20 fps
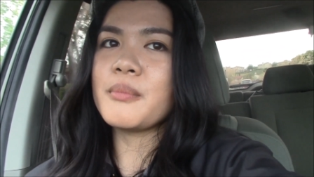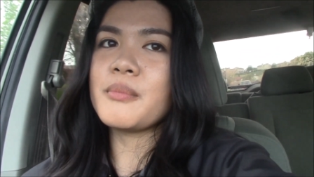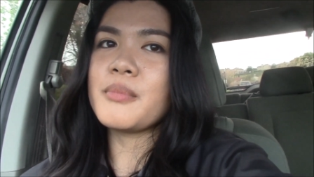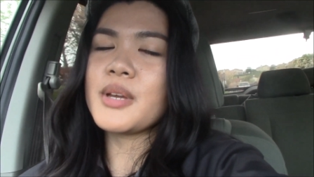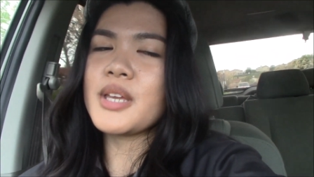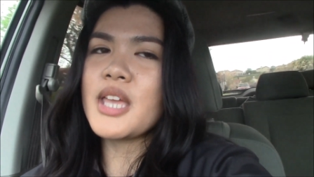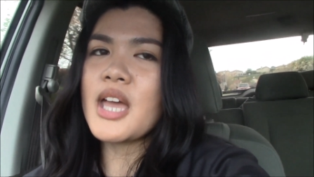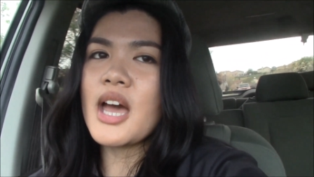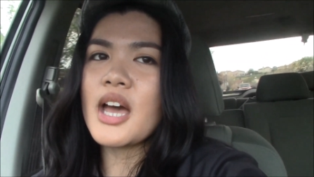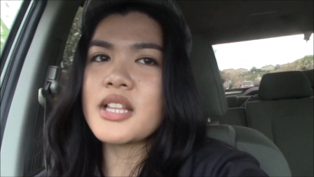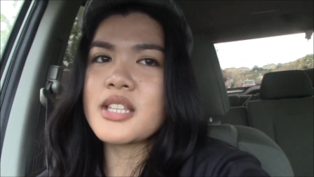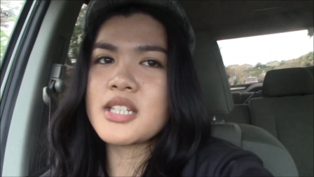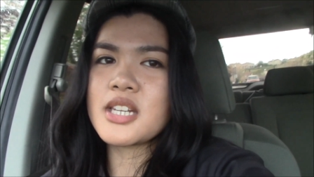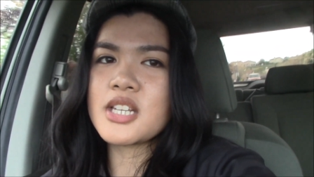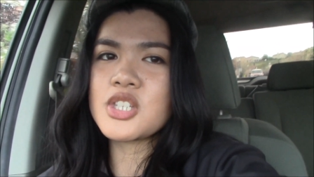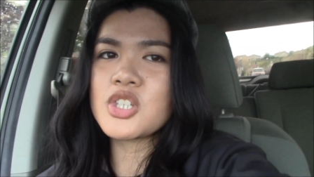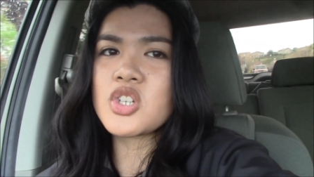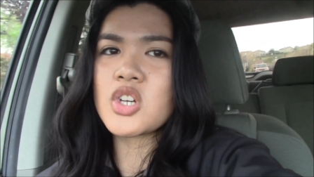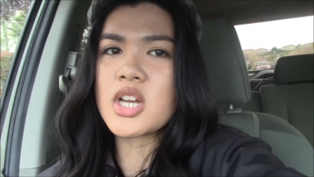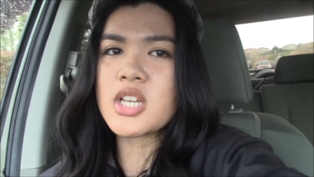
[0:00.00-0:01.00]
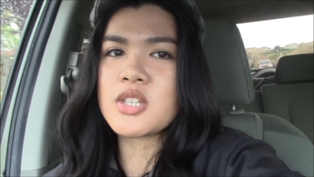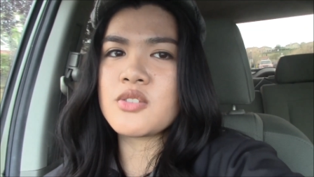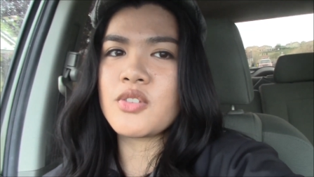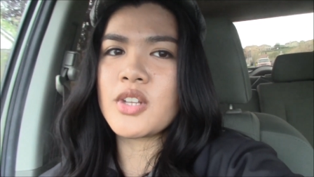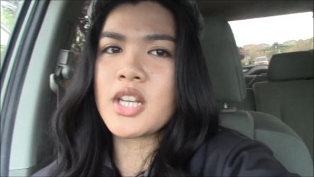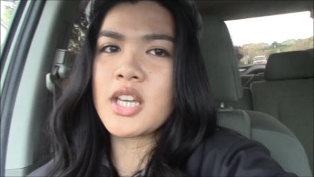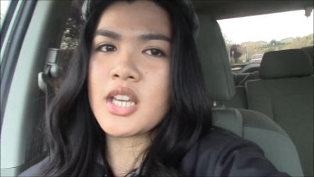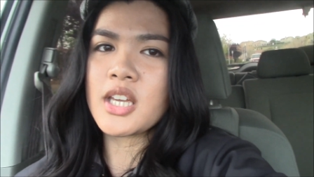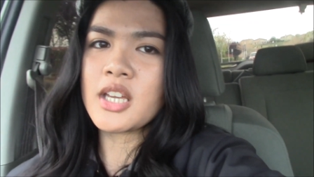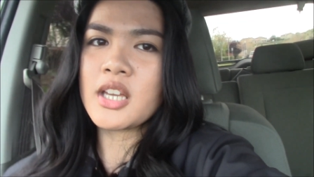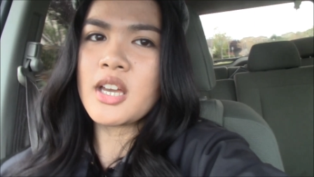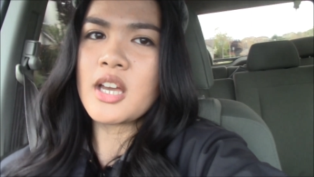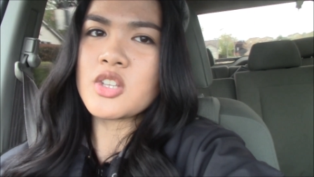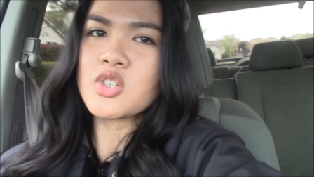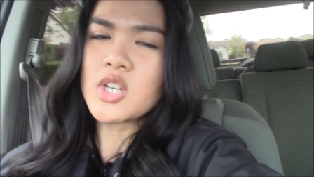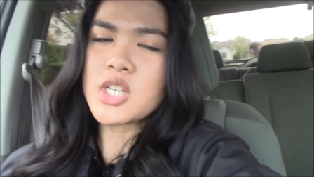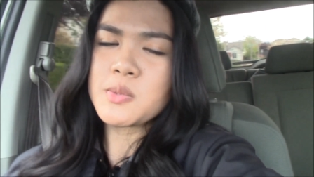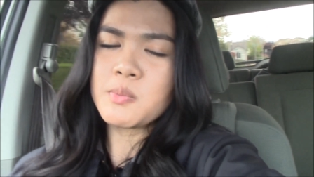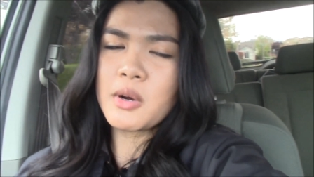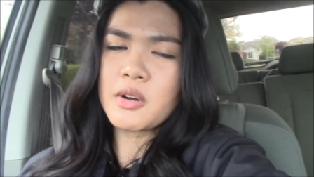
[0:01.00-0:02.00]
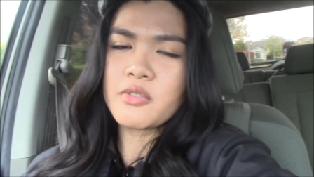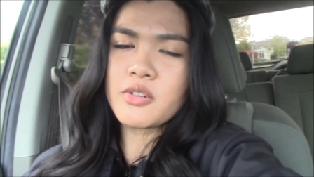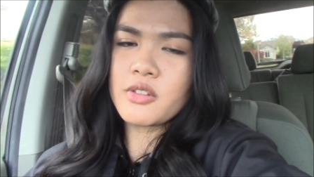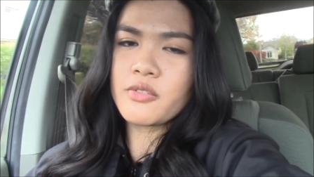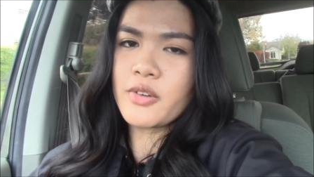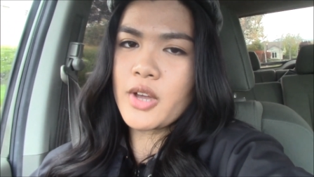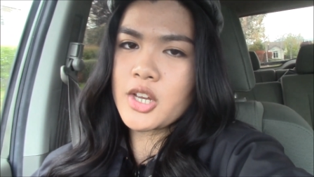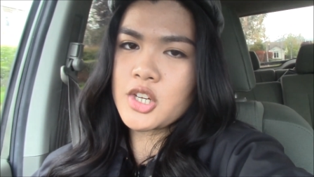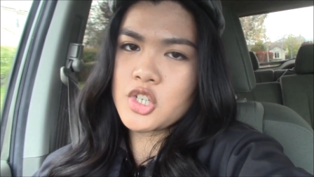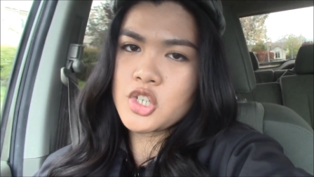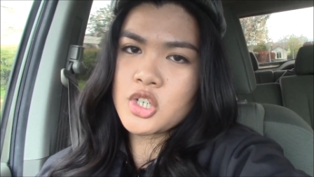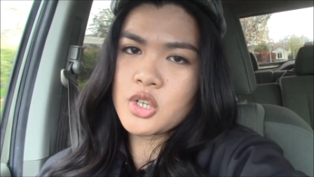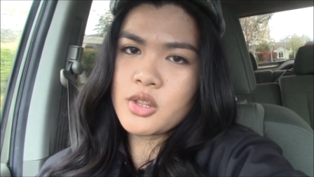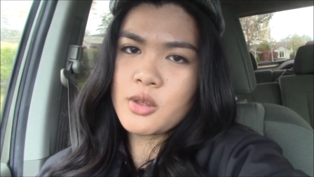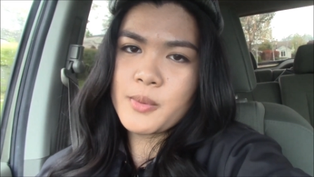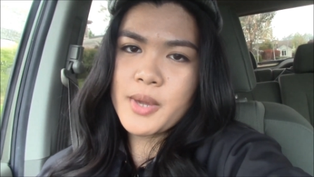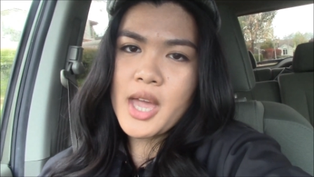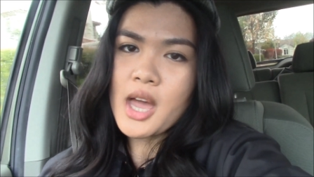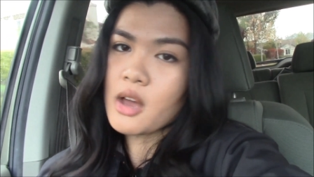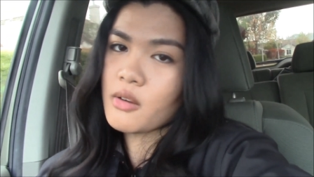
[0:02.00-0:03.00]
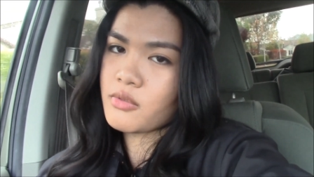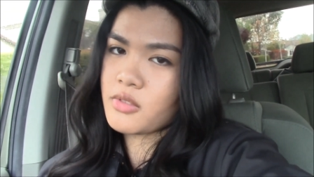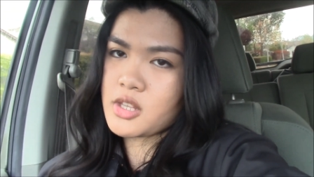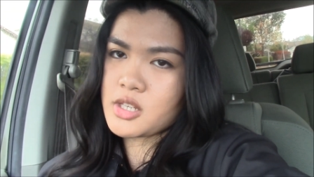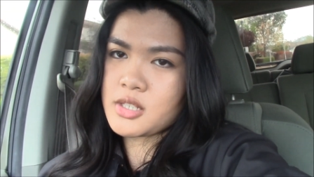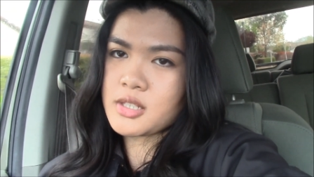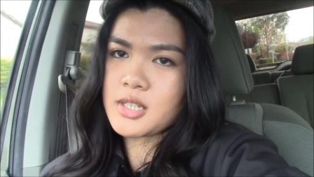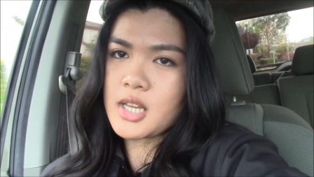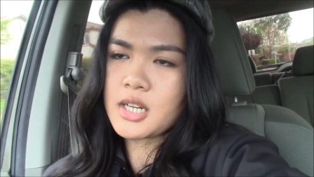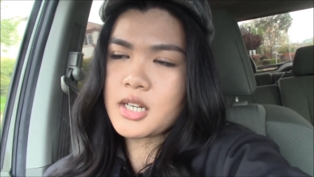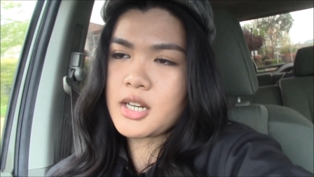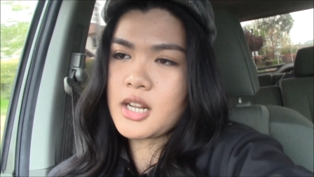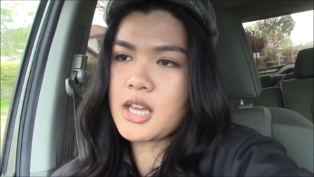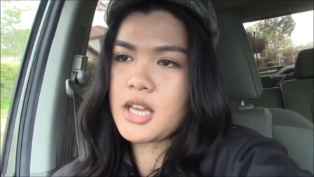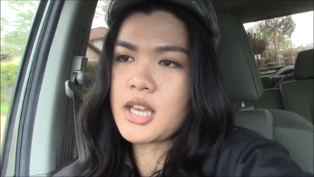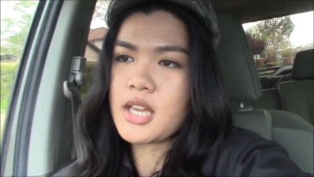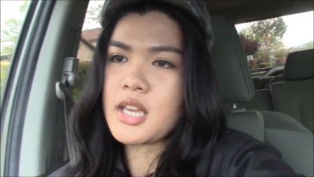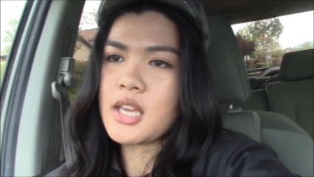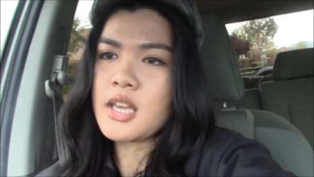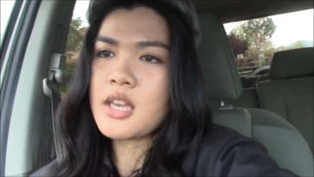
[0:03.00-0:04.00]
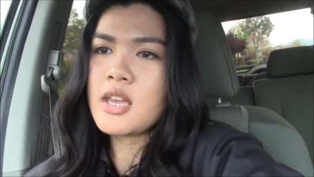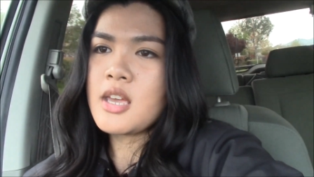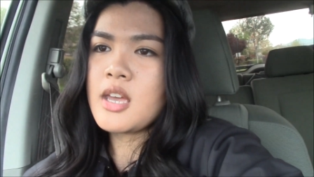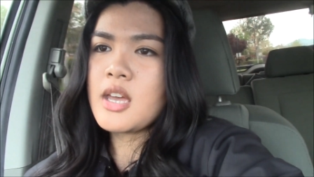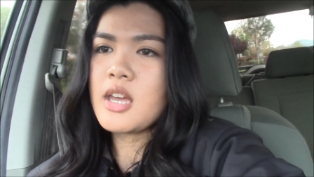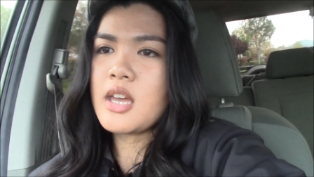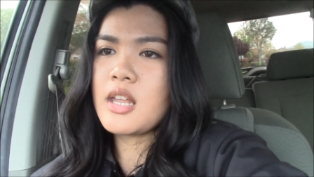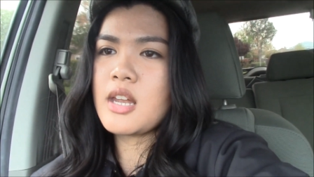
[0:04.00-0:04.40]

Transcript: But yeah, today's a dress fitting, a dress barn for the fashion show that we have this Sunday. Oh.